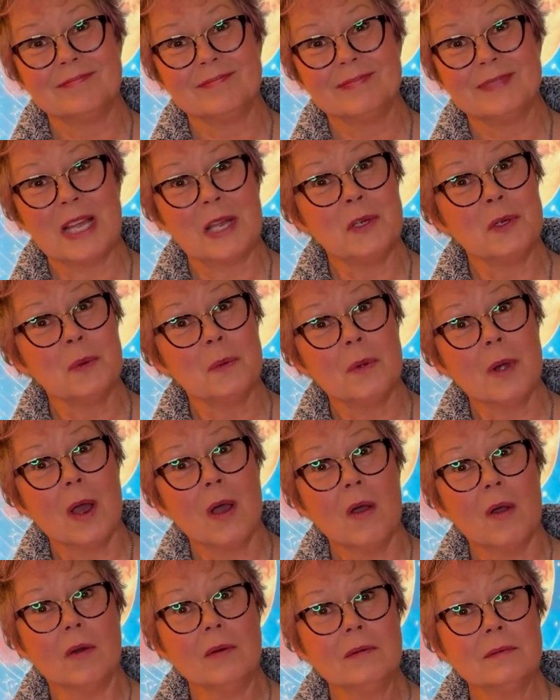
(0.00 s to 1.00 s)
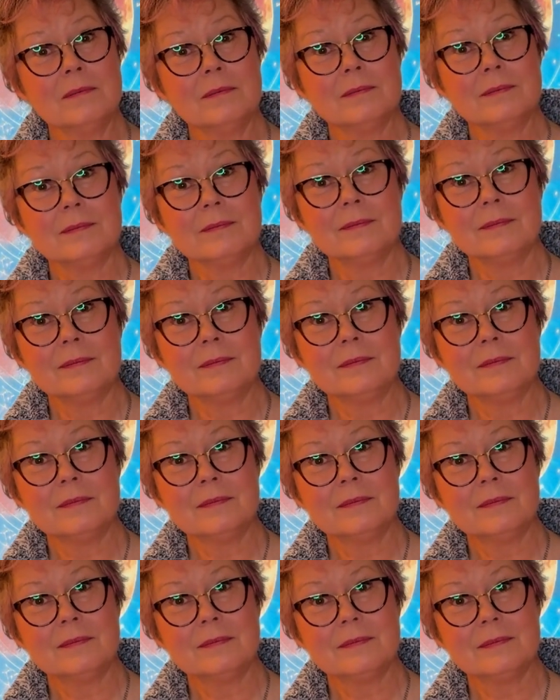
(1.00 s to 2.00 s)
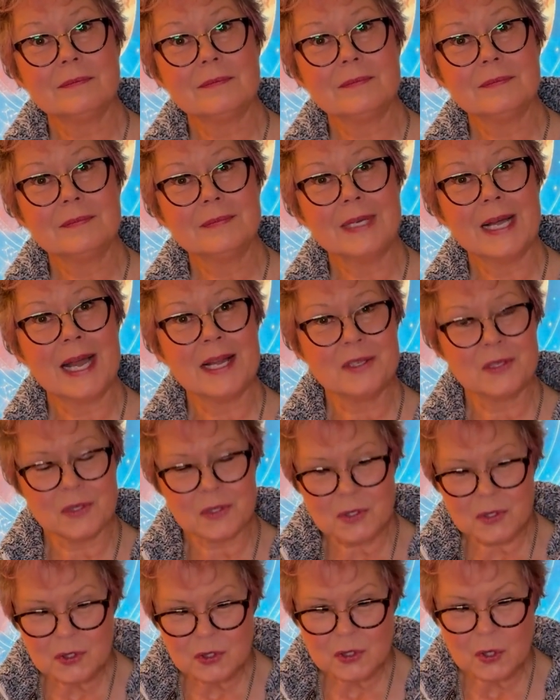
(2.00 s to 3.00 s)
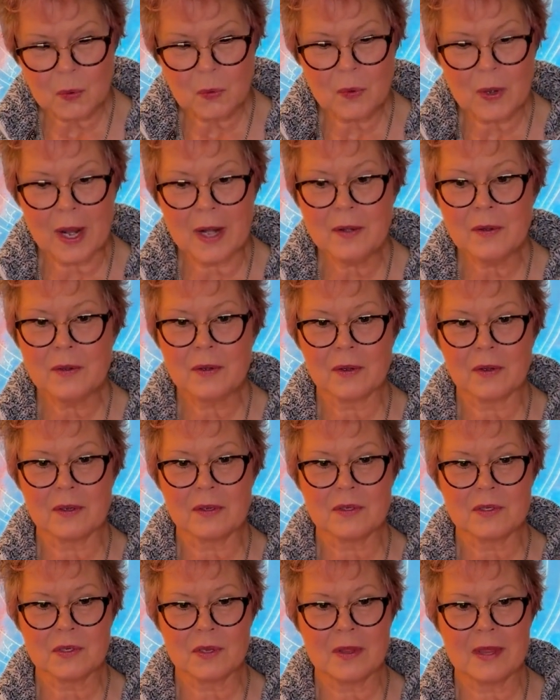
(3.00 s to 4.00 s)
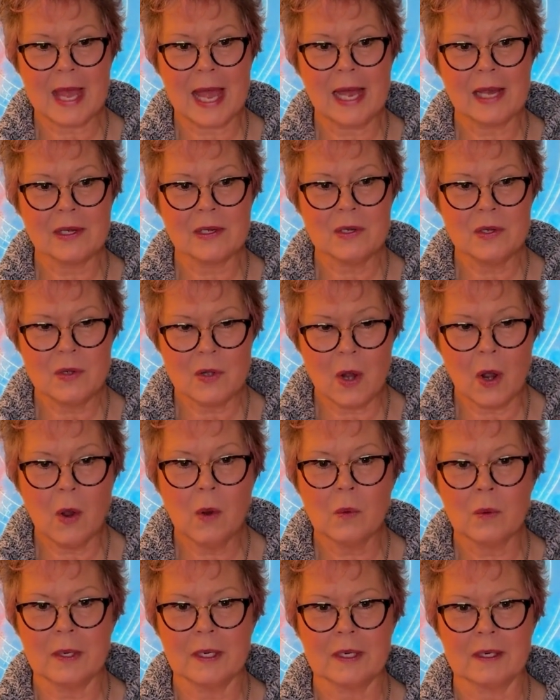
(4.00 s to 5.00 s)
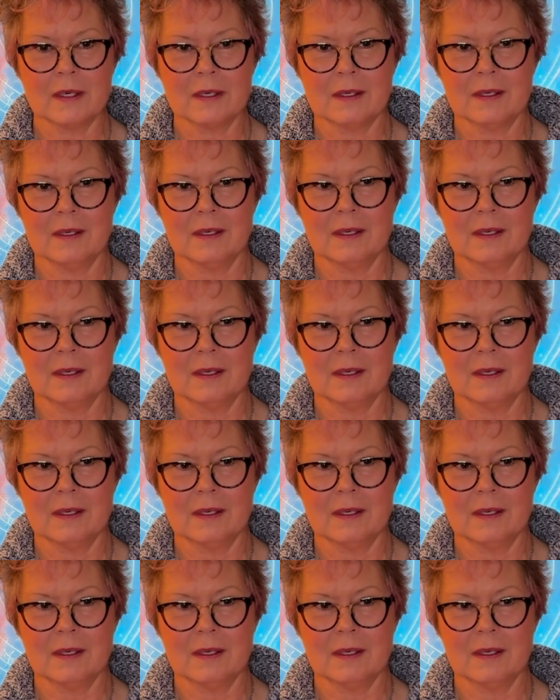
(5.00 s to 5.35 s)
than you know. And to surrender to that knowing